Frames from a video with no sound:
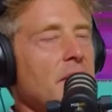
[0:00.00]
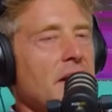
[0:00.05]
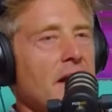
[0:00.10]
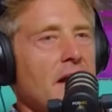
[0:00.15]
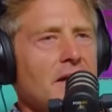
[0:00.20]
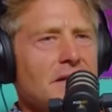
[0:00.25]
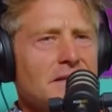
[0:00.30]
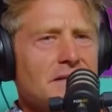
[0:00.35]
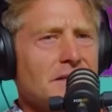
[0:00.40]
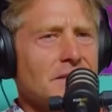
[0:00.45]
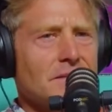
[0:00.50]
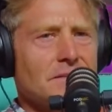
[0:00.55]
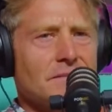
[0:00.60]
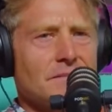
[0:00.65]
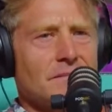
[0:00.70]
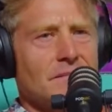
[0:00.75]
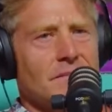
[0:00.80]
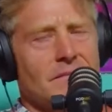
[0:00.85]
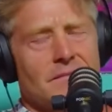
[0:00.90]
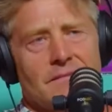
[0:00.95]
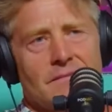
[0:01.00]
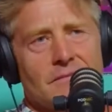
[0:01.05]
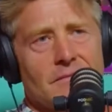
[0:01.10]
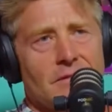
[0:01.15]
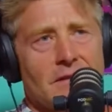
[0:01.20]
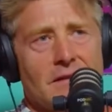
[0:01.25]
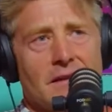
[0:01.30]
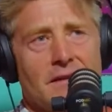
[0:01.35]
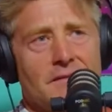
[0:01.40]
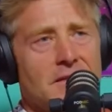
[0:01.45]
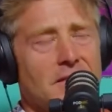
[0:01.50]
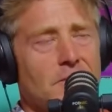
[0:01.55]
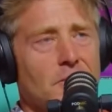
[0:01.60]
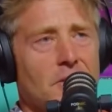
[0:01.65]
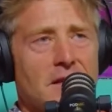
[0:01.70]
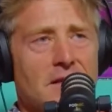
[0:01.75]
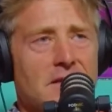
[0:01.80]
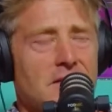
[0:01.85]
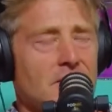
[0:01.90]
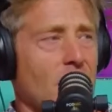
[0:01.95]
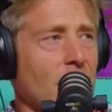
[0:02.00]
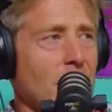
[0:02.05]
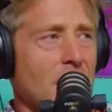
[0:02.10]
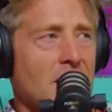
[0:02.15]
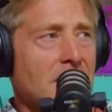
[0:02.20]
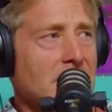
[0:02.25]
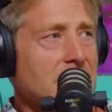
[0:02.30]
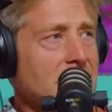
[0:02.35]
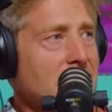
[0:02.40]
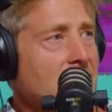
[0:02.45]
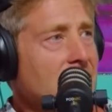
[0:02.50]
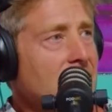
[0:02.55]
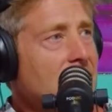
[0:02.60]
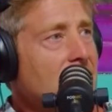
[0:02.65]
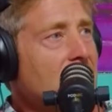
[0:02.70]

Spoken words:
But I also would love to work at Starbucks.